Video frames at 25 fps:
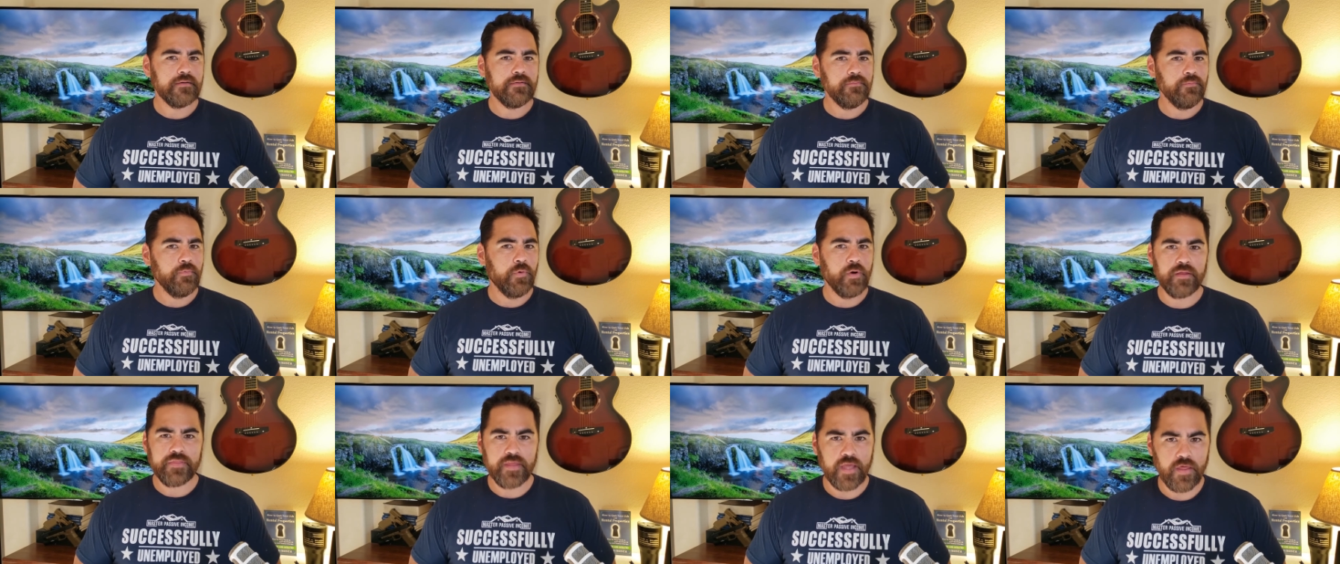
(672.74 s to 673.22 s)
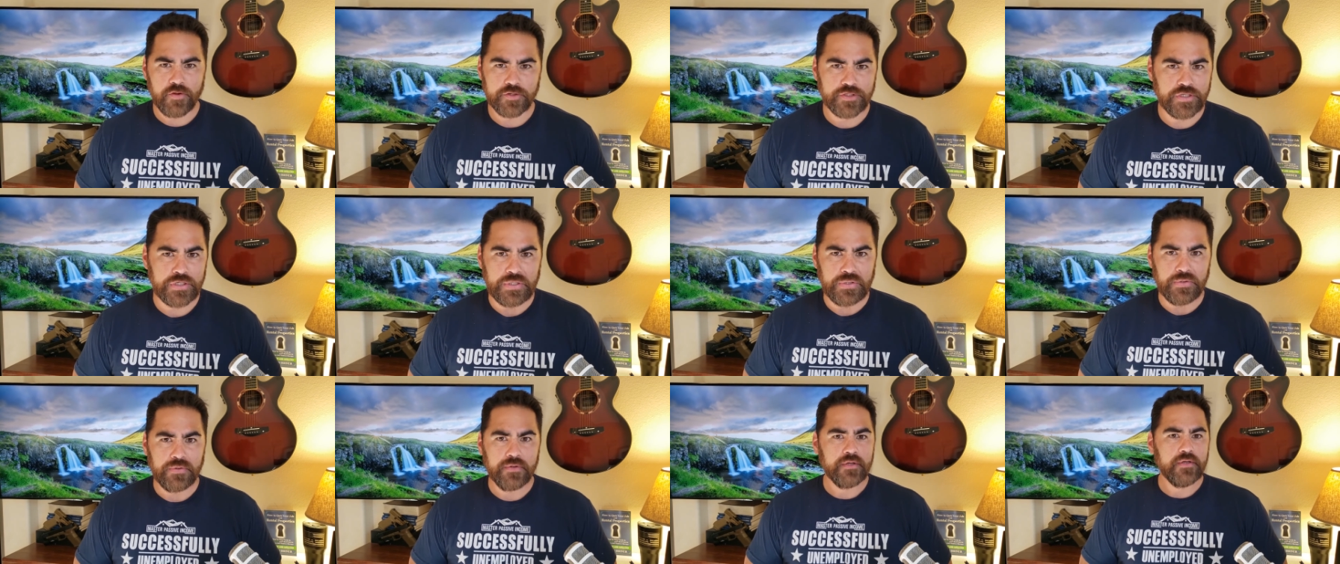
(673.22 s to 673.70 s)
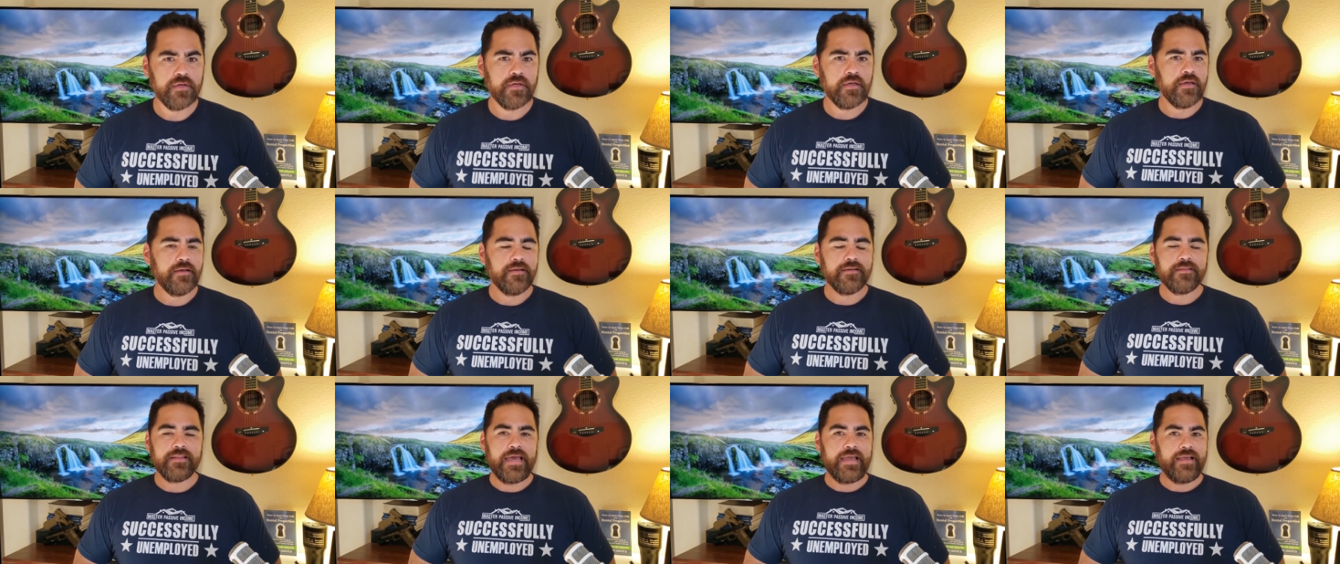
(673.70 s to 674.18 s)
where are the other two?
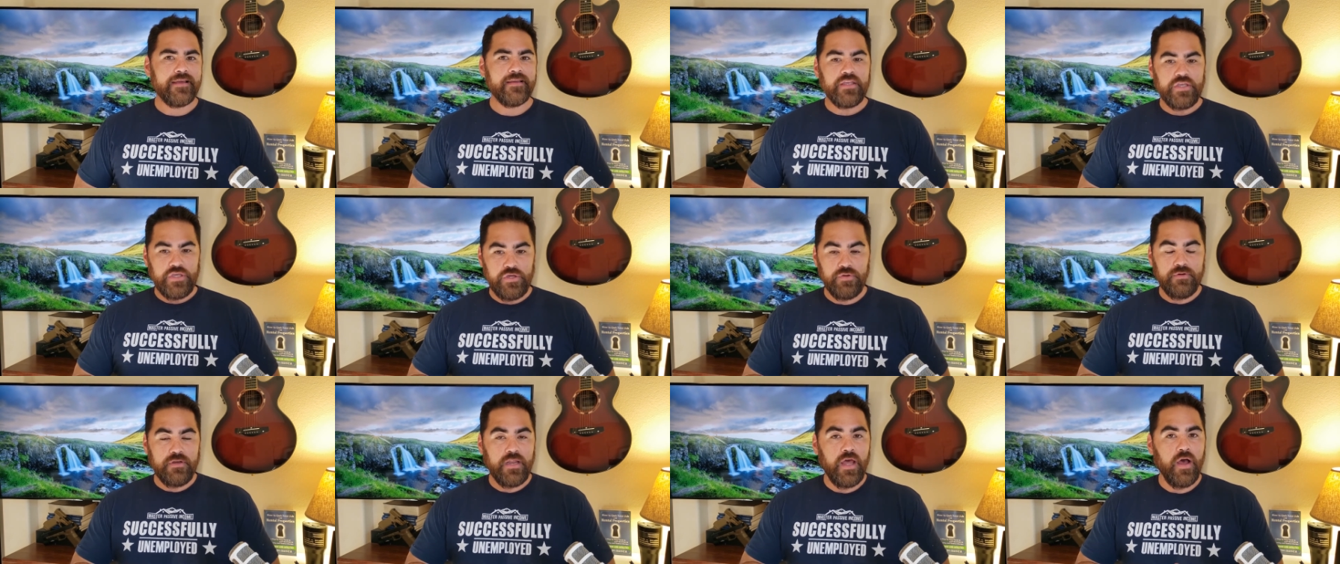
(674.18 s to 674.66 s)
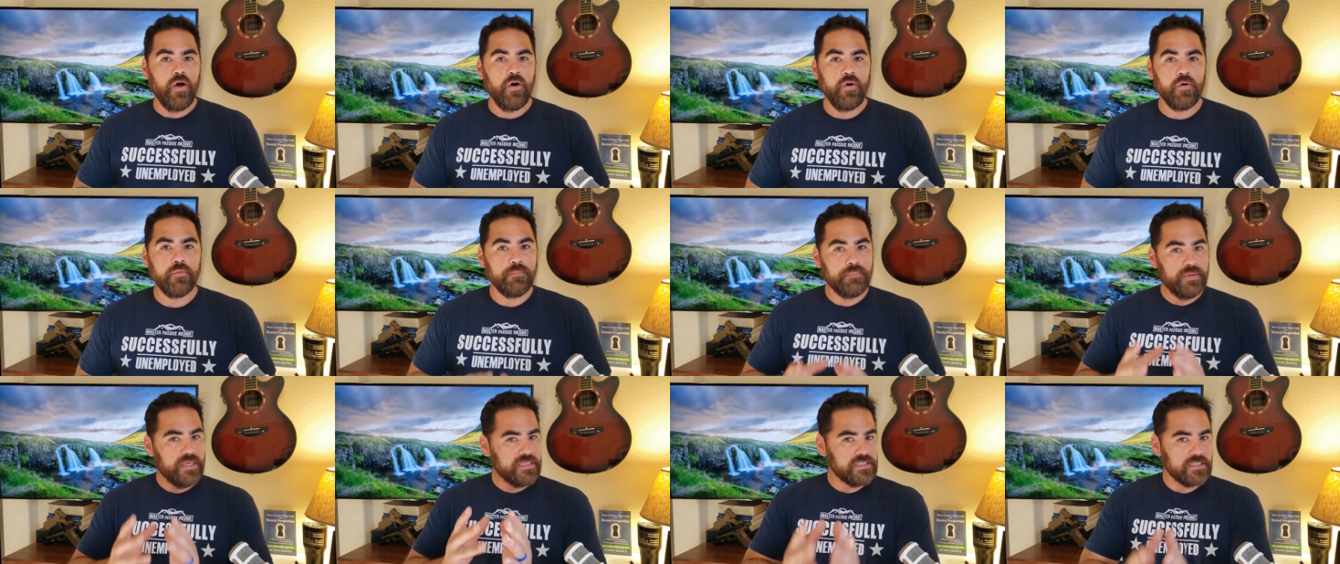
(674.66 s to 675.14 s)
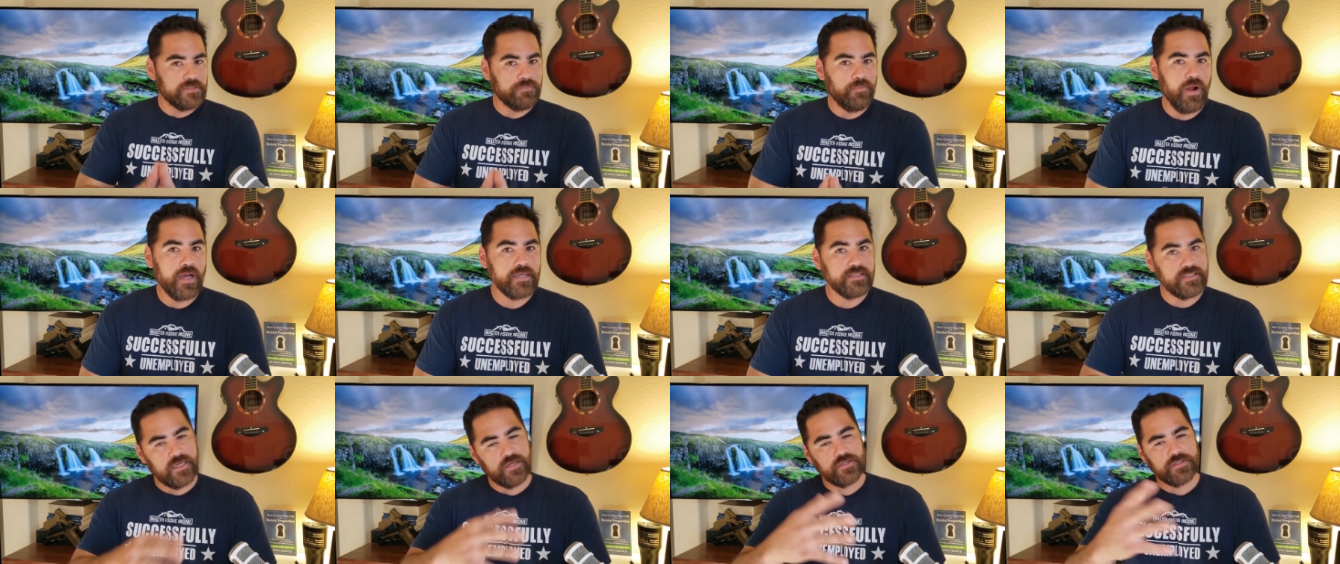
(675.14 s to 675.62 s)
Like, you know, business
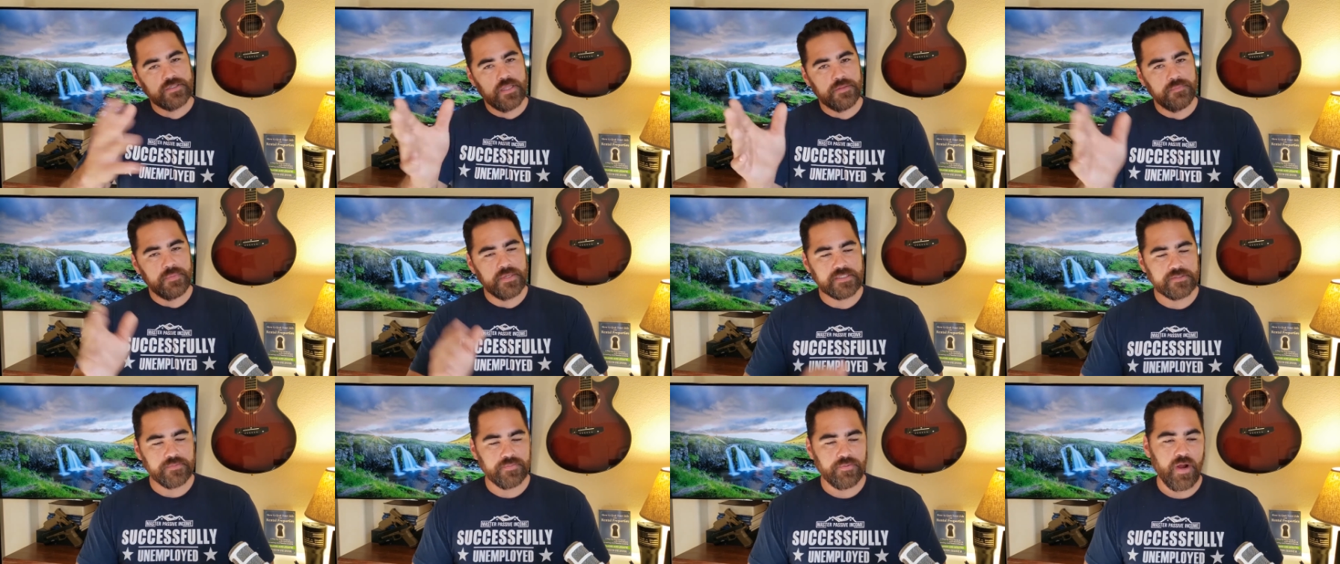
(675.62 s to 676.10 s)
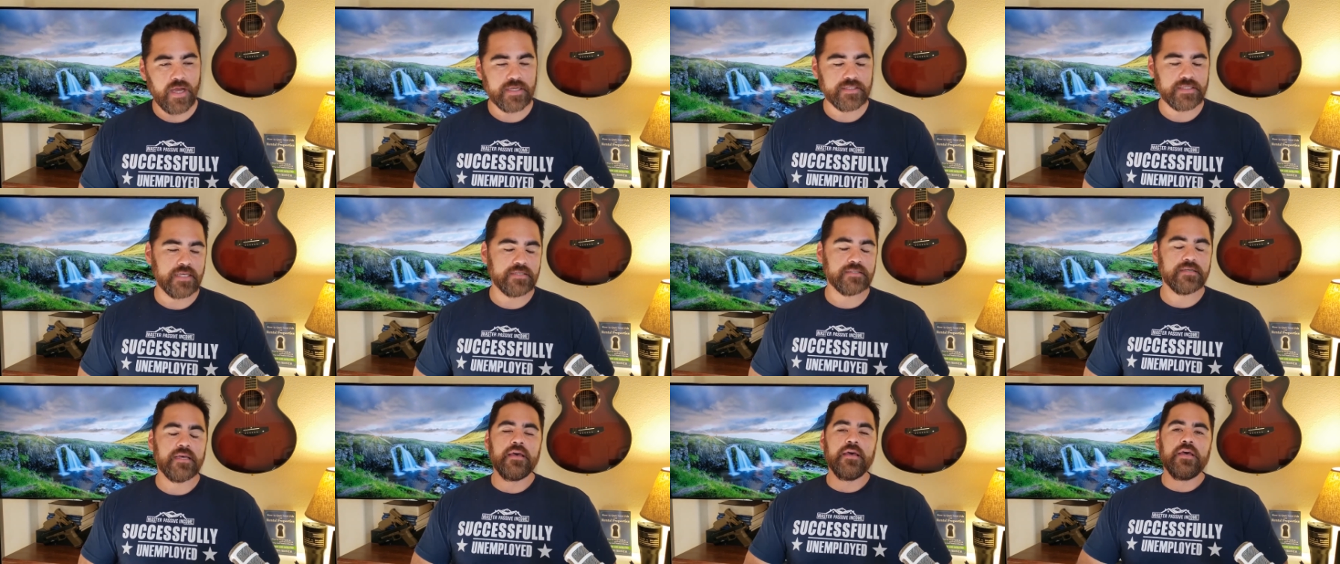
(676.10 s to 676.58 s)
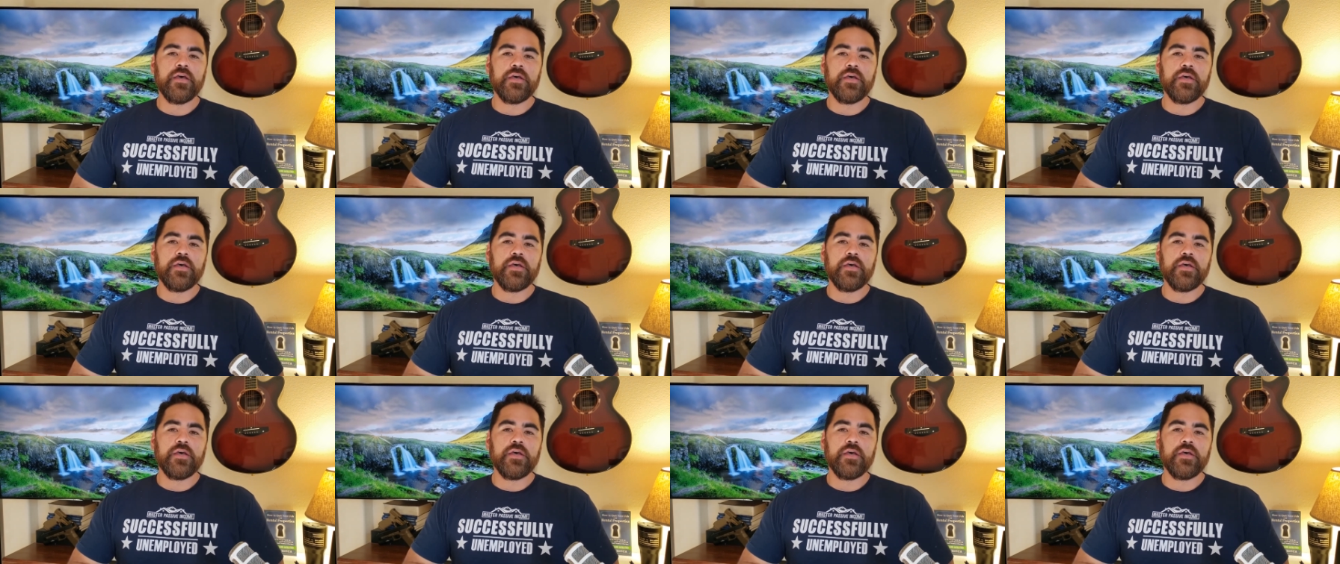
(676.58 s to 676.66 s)
process. Here's another business process.